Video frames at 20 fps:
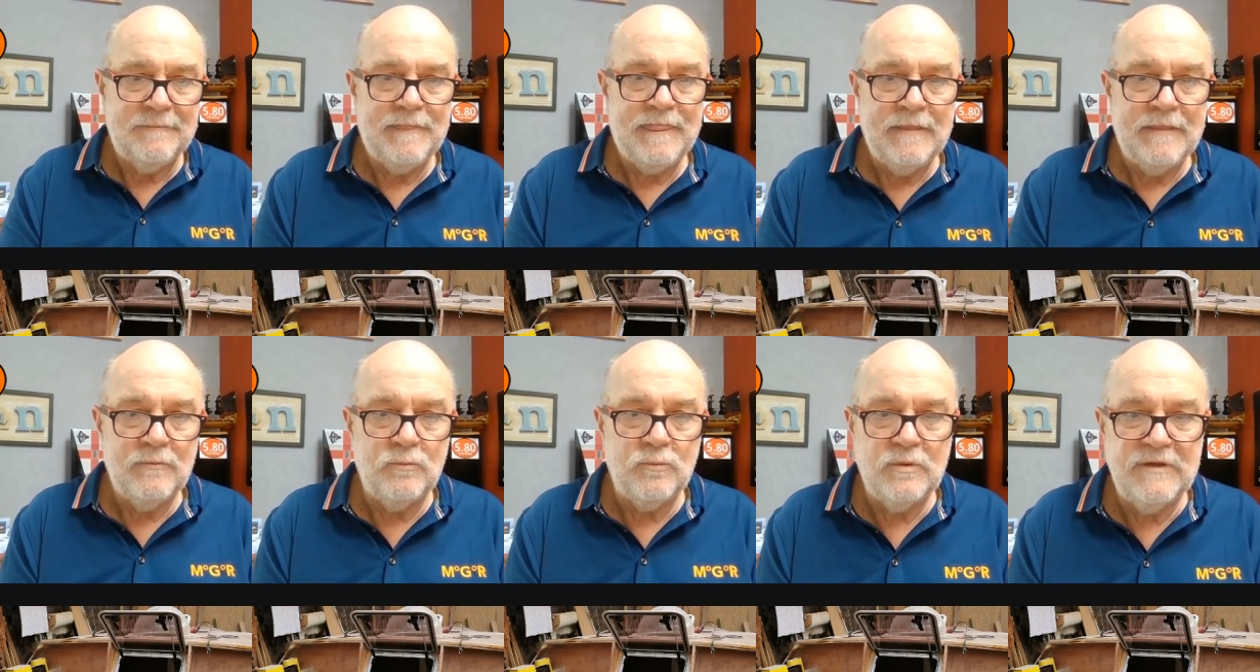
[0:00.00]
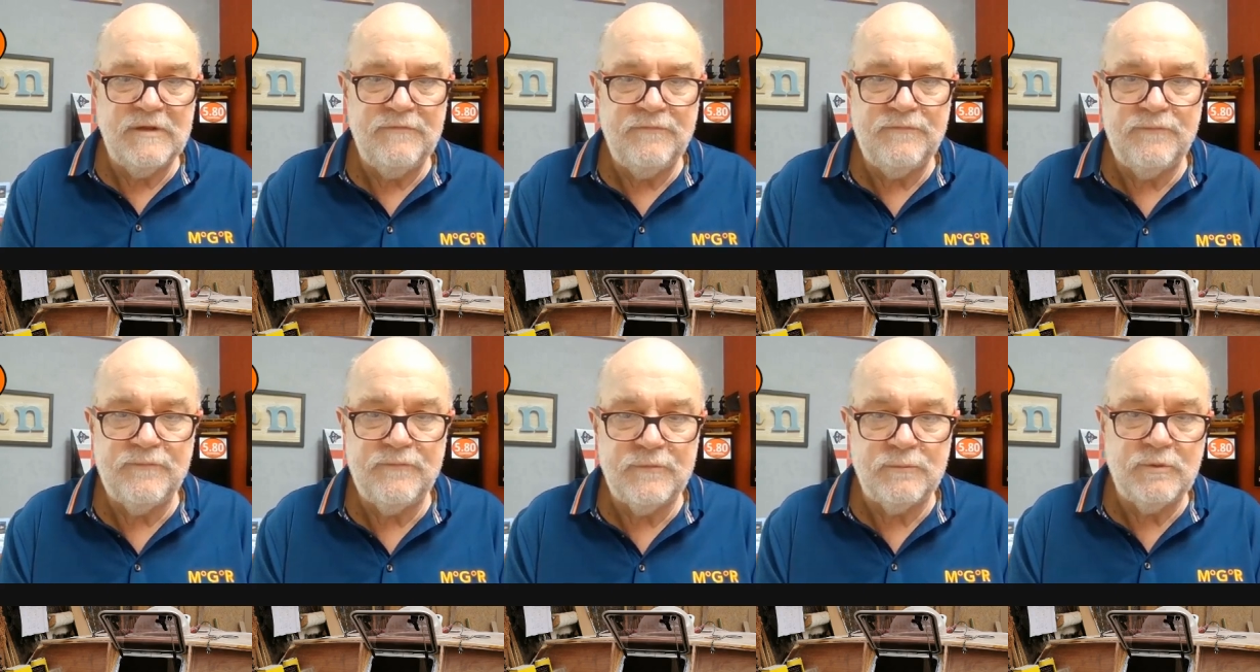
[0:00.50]
we've
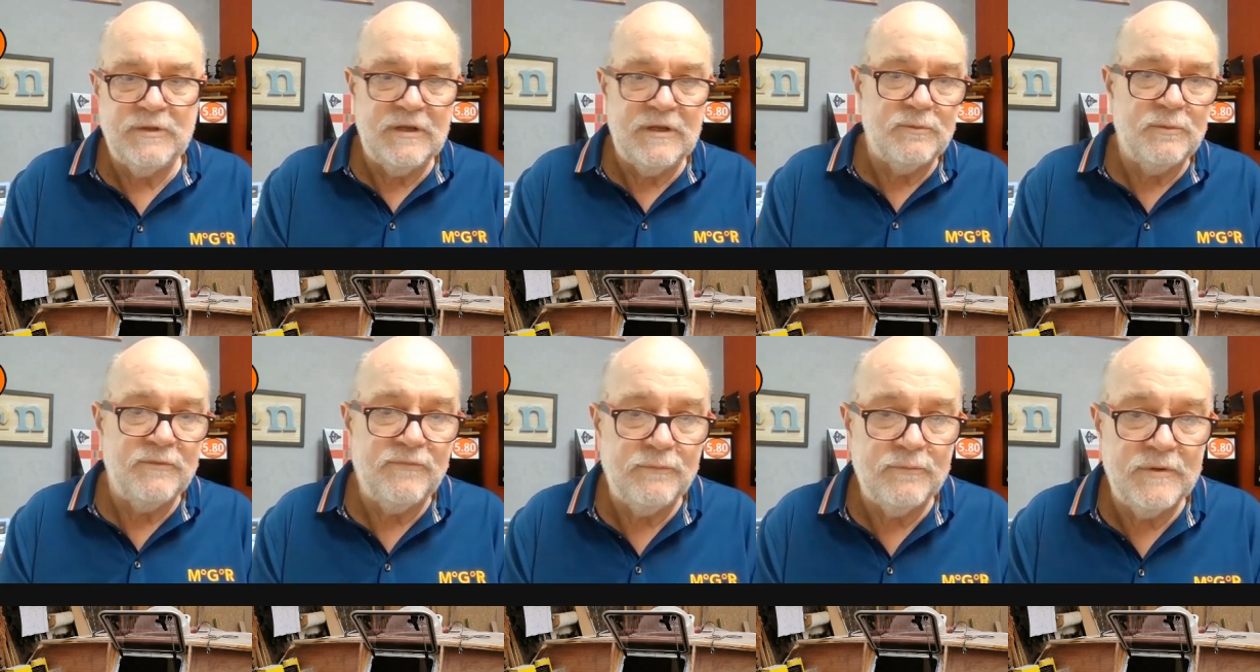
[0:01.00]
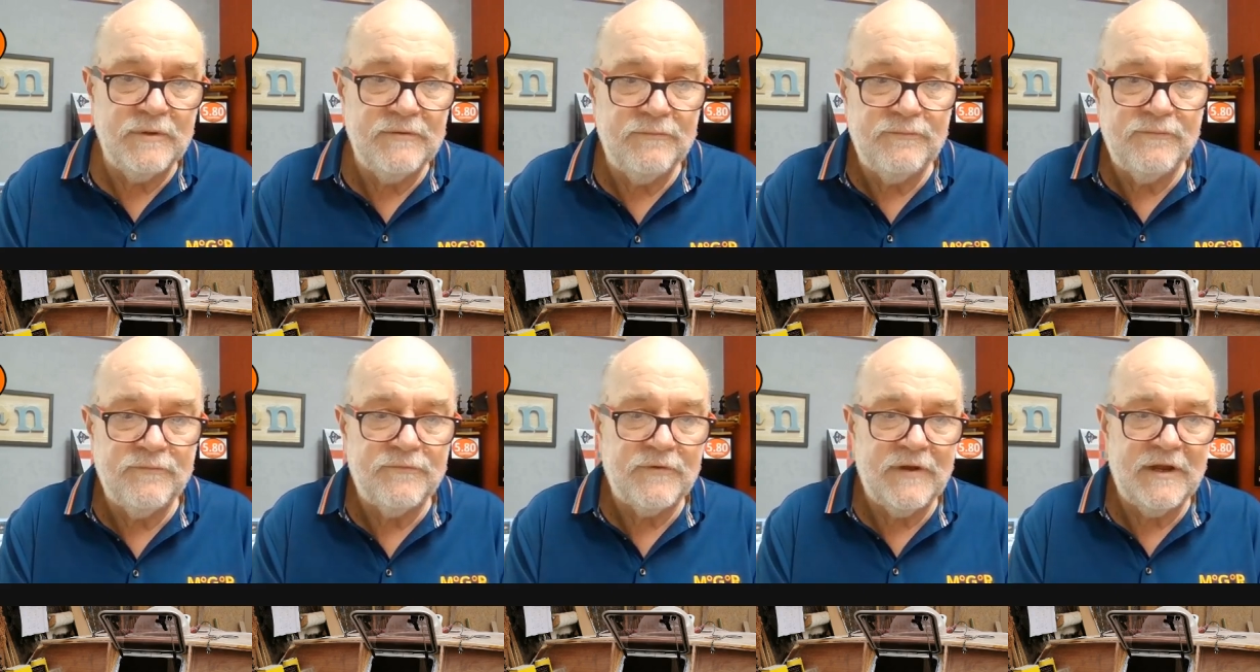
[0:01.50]

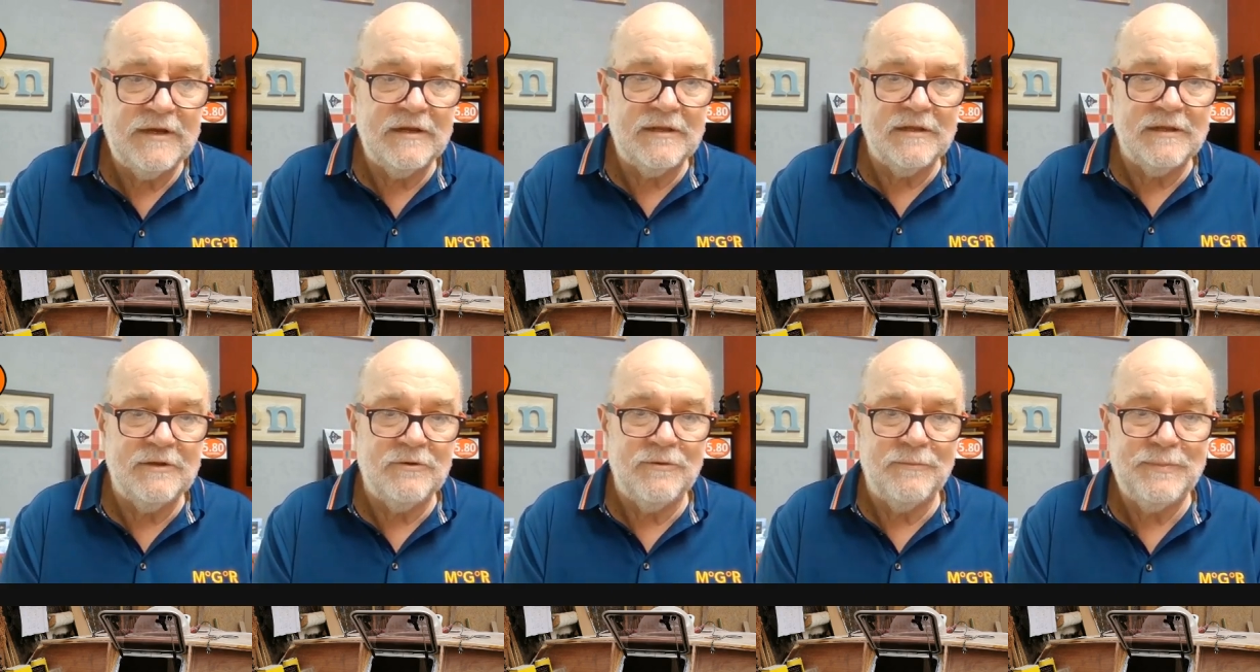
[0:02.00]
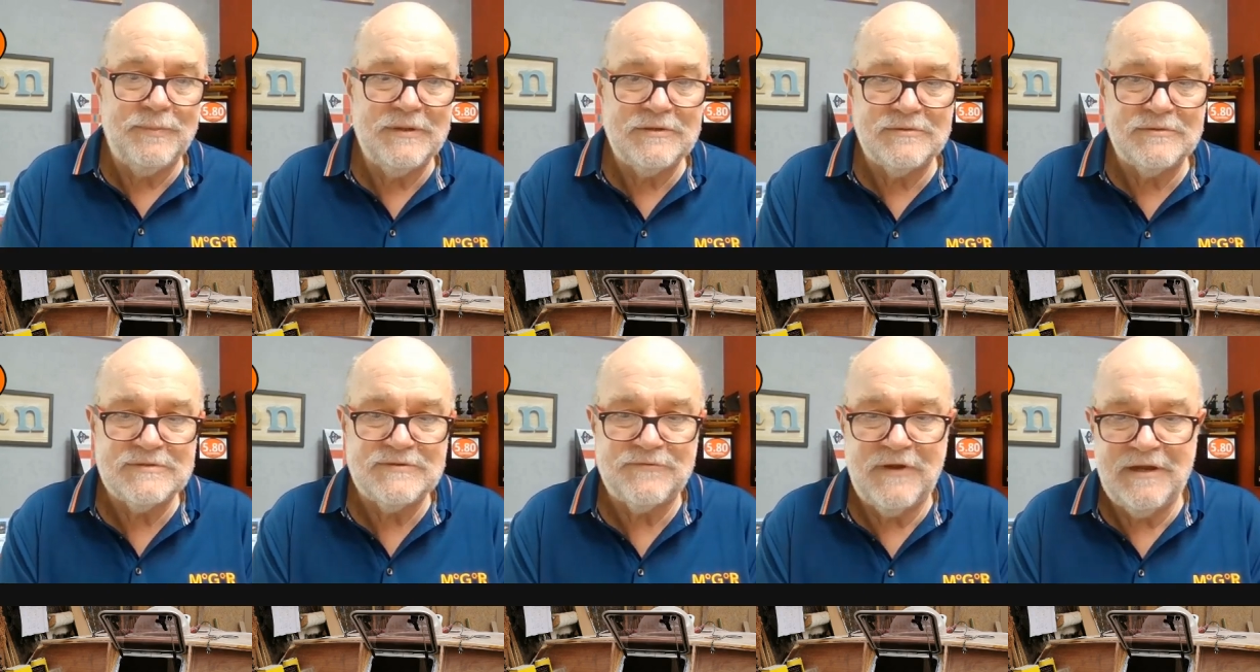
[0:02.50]
frantically, or Pitor's
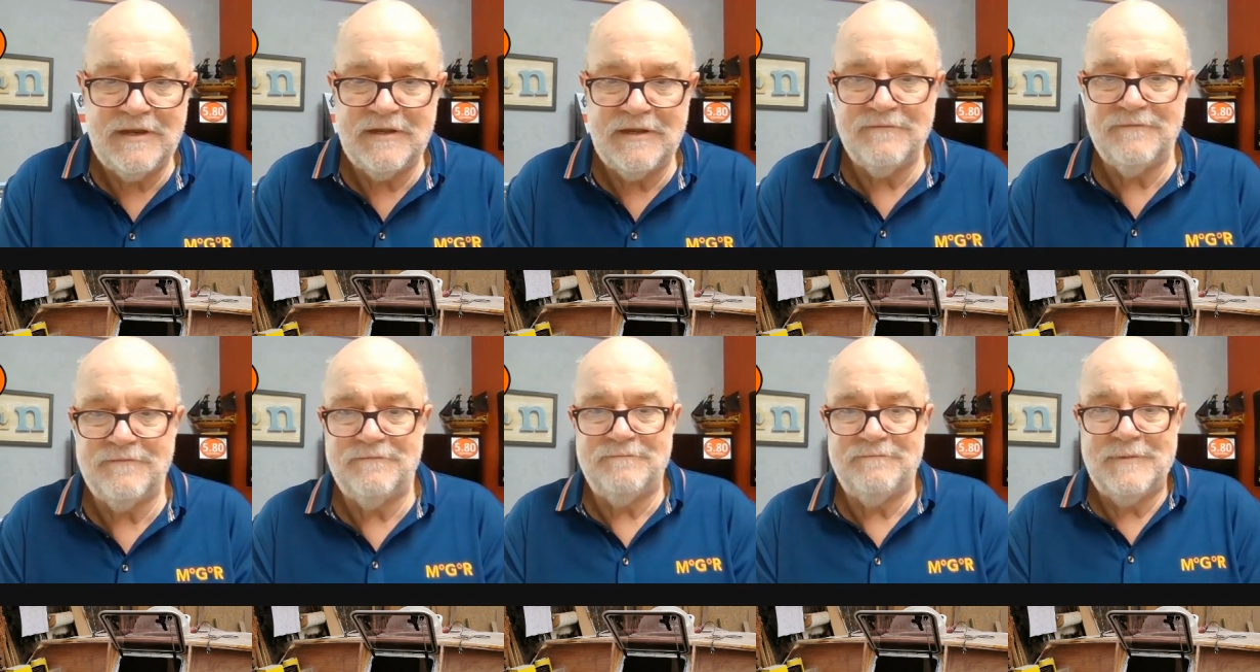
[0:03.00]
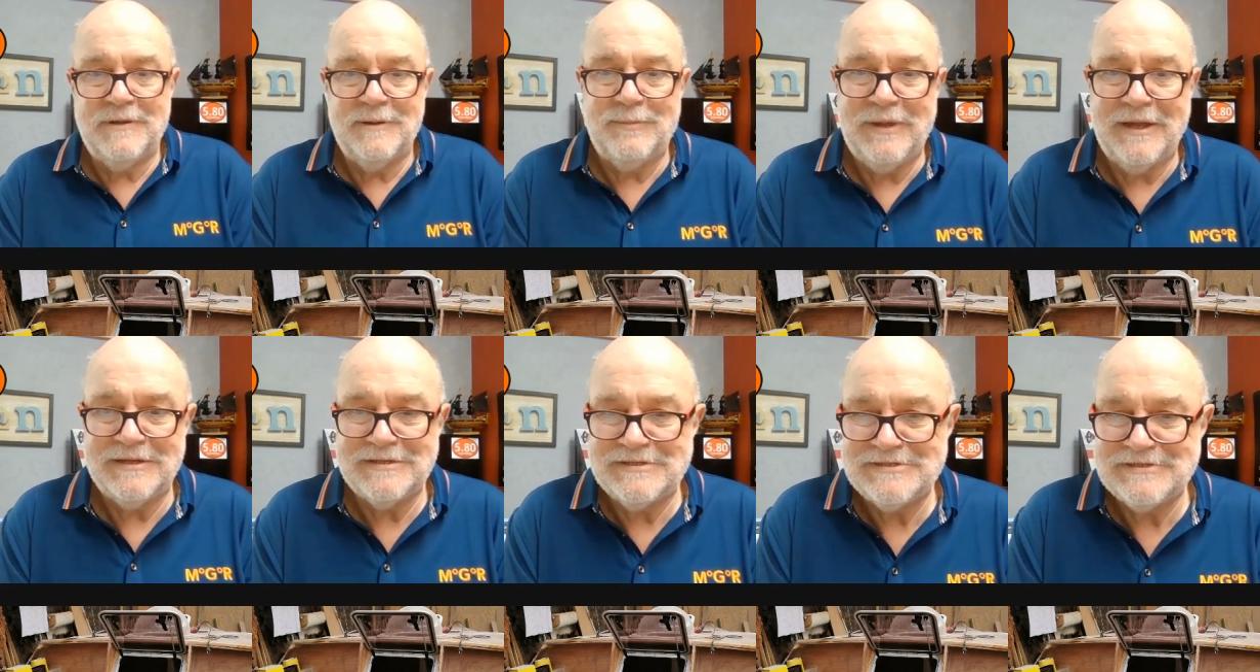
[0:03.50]
frantically
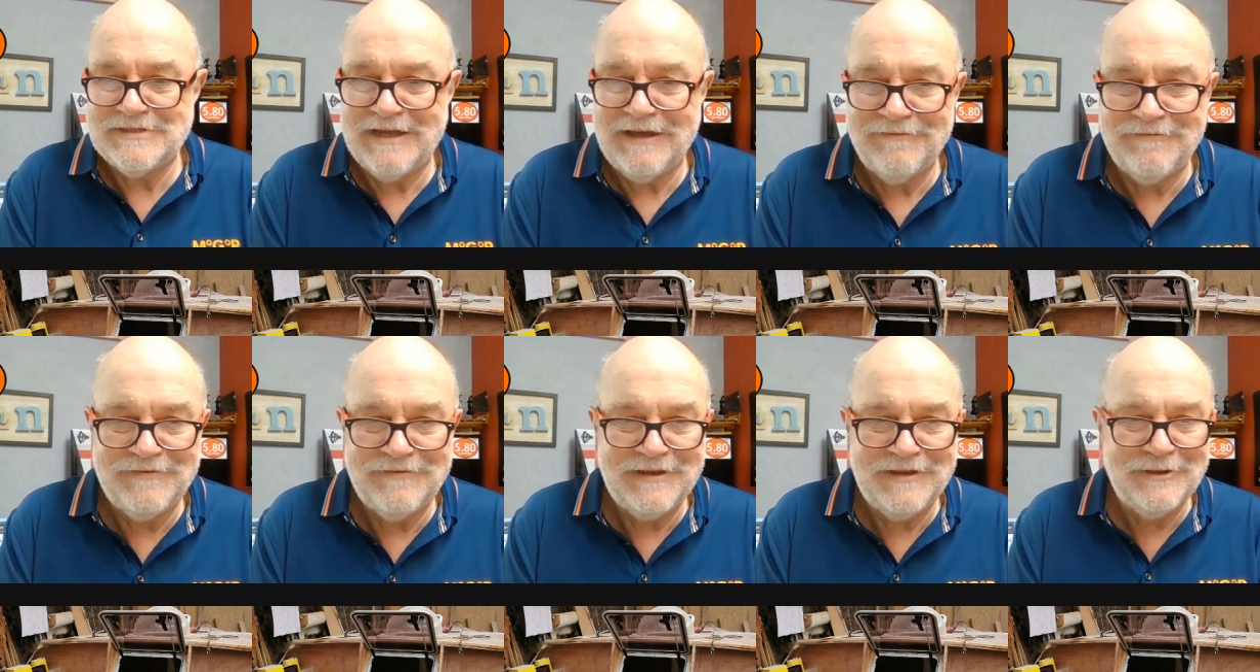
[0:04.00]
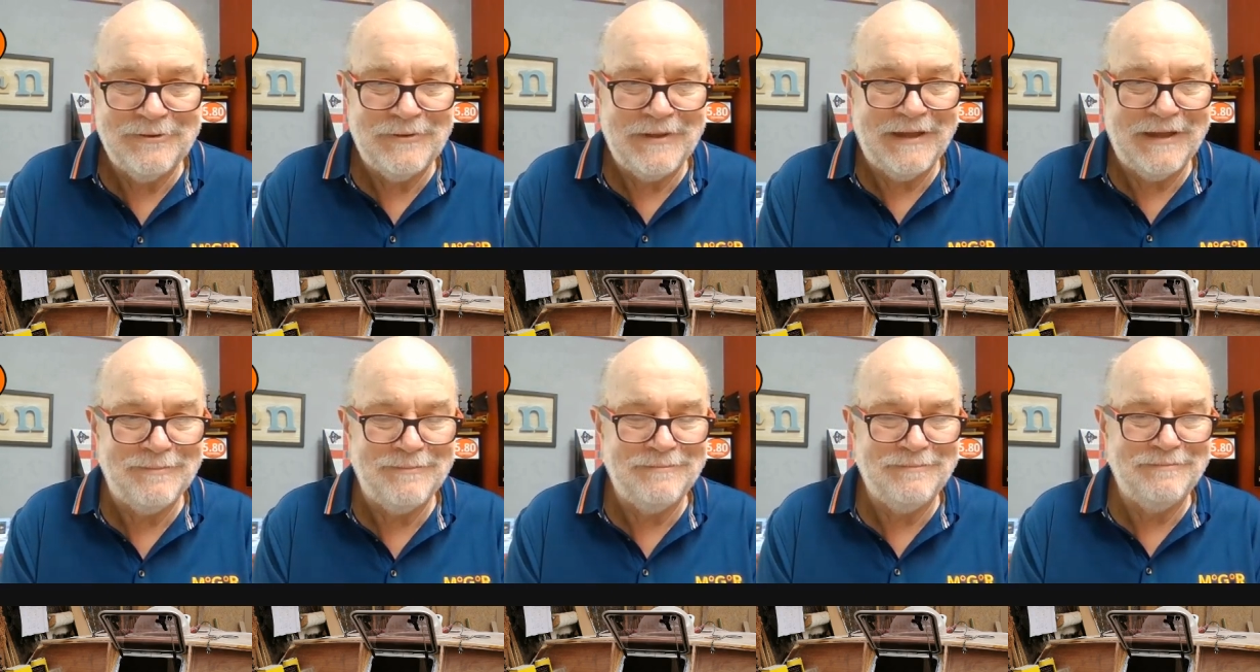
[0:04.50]
about to start fitting all our
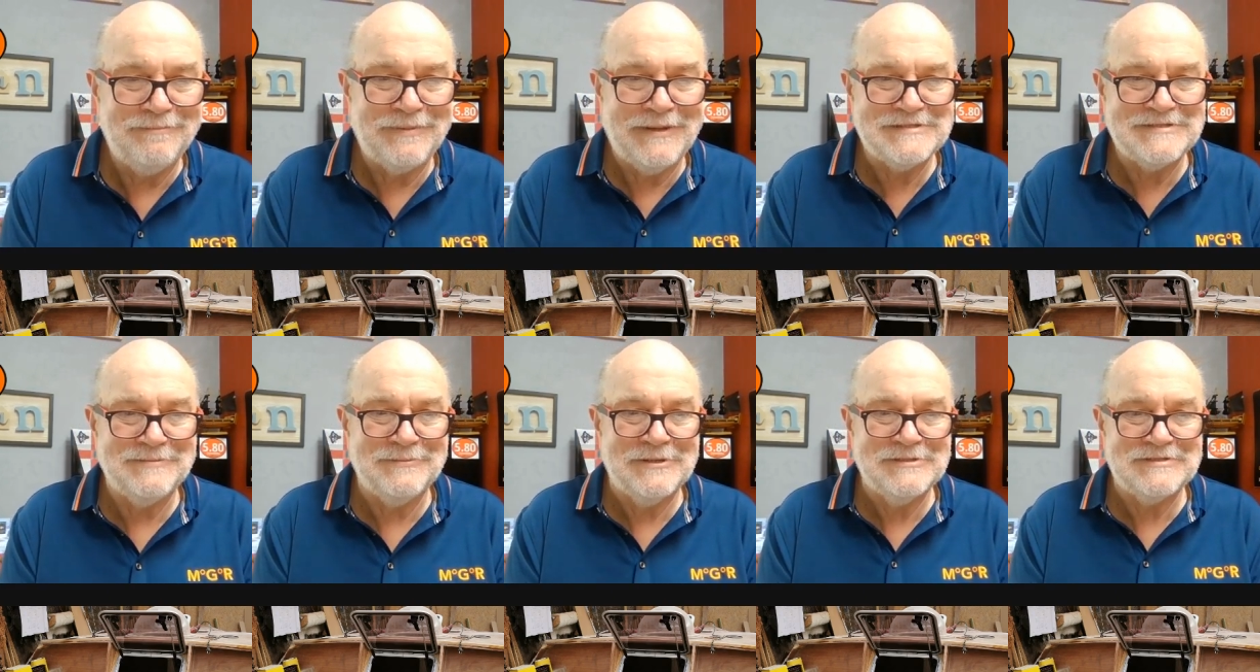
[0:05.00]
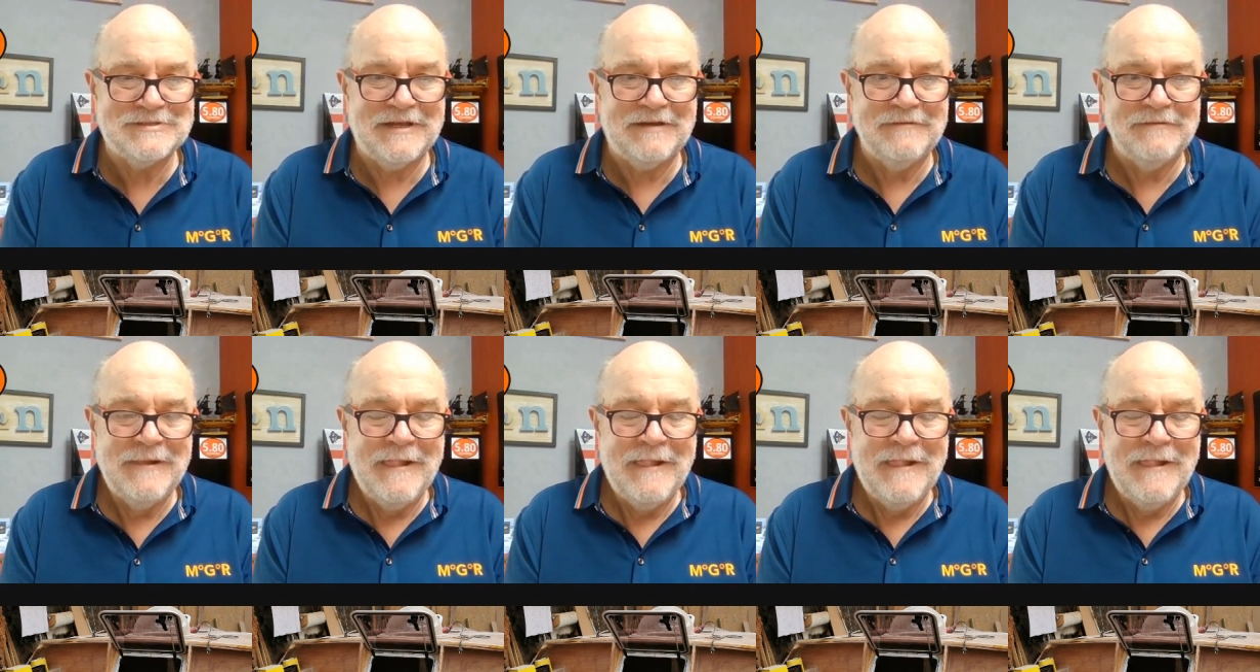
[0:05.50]
Plastimo stuff.